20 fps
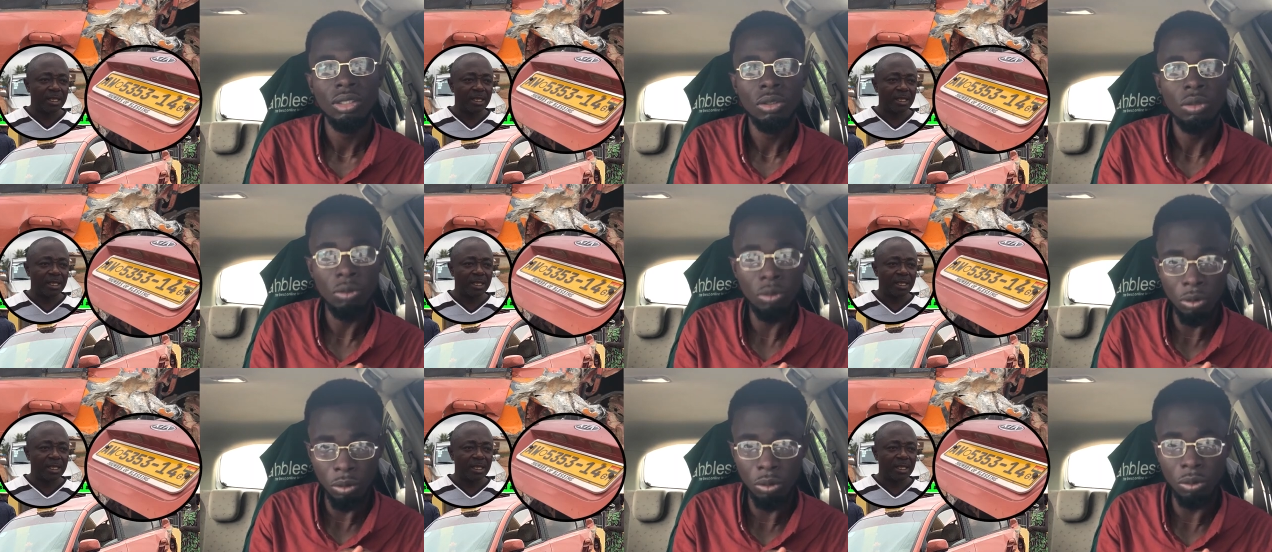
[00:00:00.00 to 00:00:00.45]

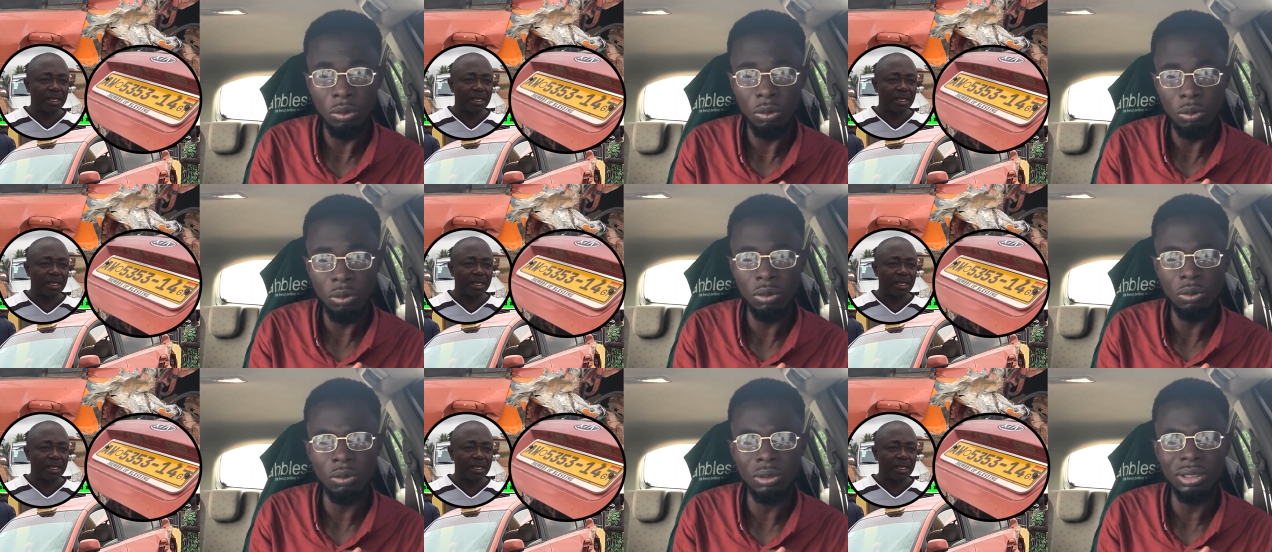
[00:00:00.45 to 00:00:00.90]
Speaker 1: o
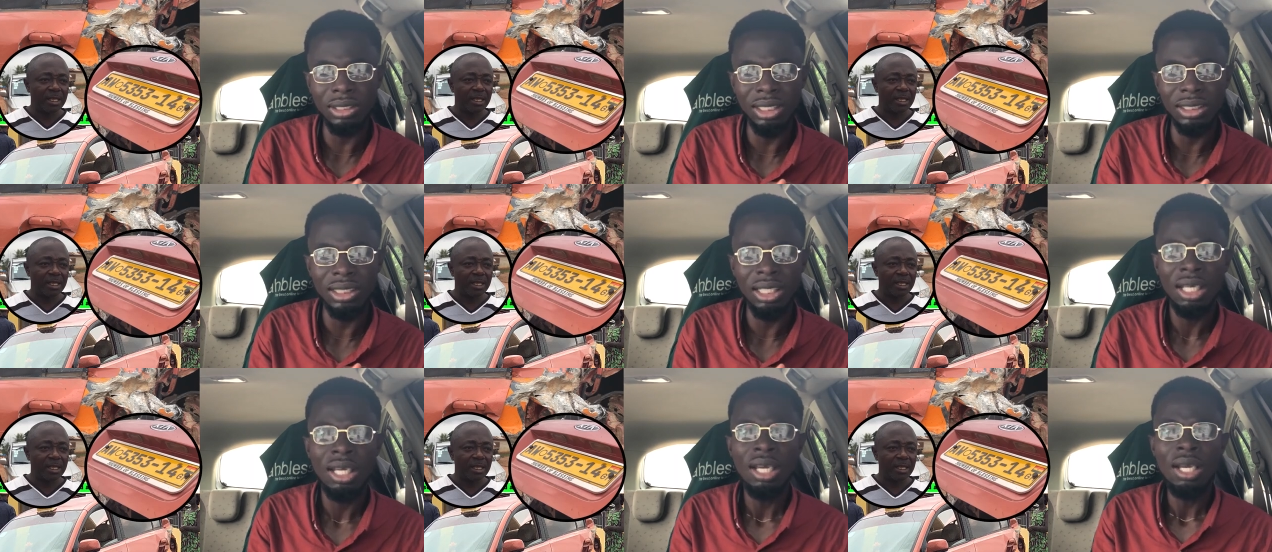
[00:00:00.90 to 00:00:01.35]
what you
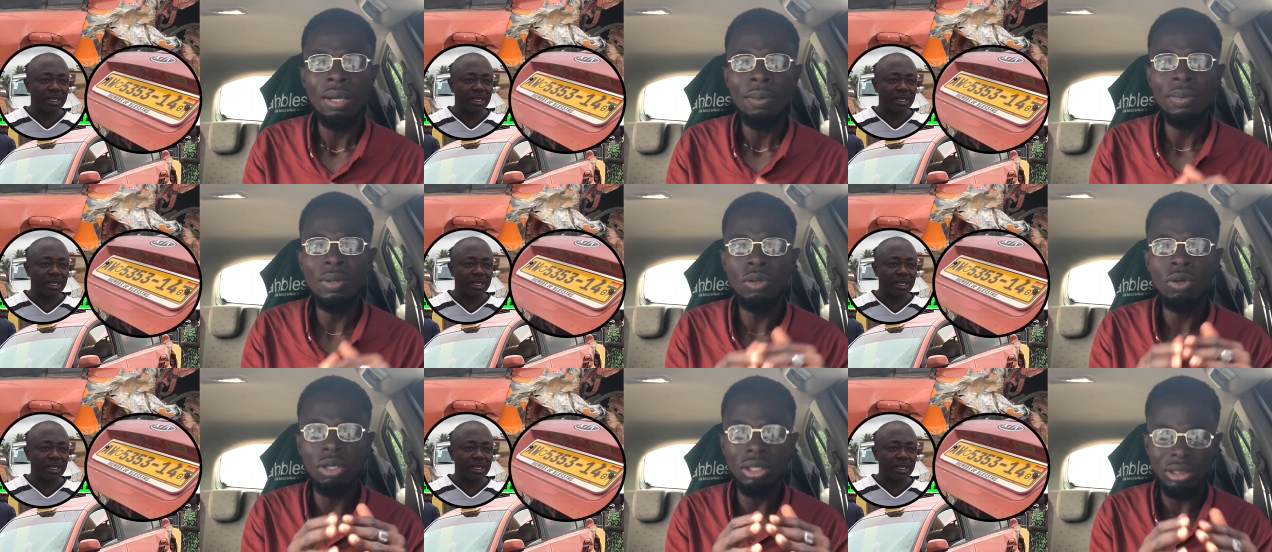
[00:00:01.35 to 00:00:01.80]
say
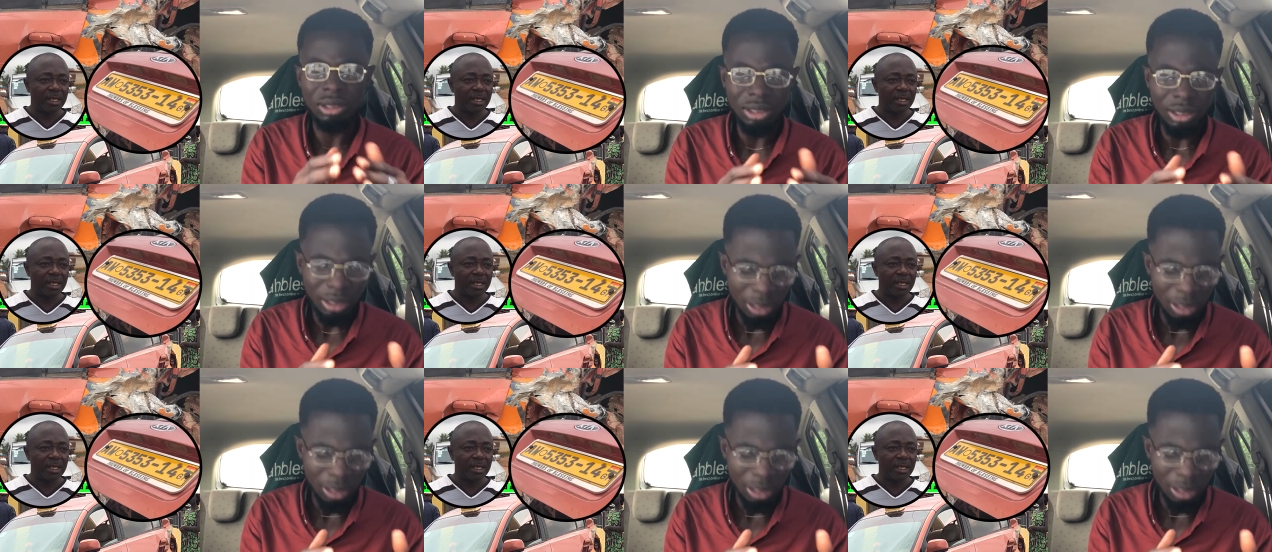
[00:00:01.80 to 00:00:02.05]
because